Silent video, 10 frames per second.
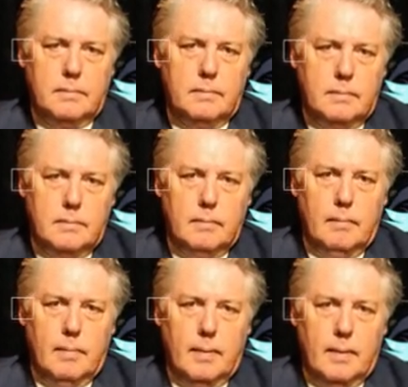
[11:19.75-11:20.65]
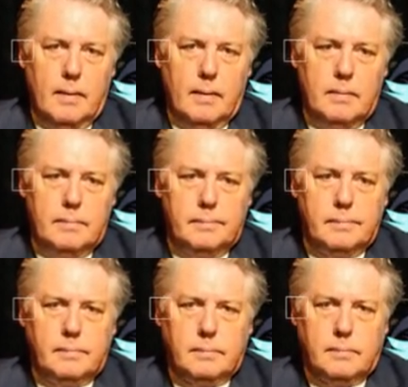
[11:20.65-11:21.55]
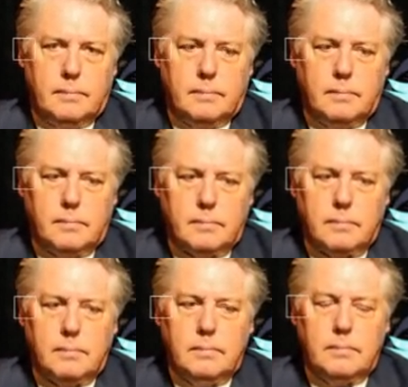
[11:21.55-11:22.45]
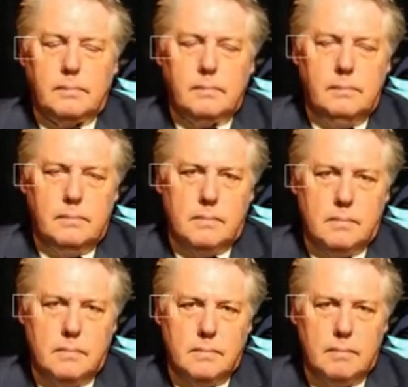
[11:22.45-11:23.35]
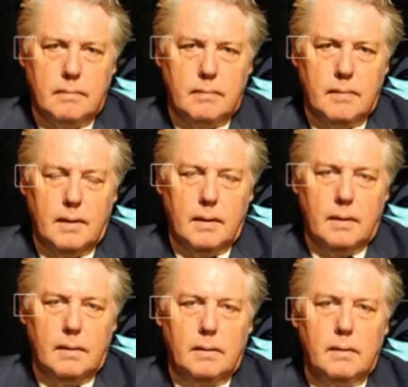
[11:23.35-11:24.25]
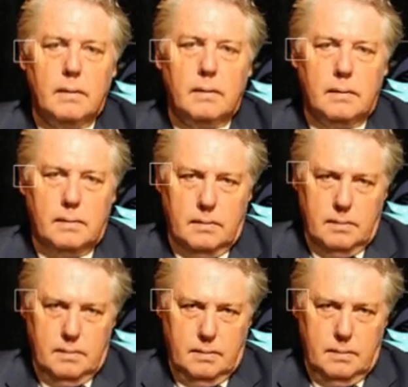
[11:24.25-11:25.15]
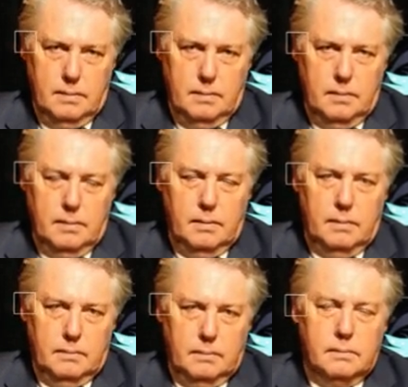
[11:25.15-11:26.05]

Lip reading: This person isn't speaking.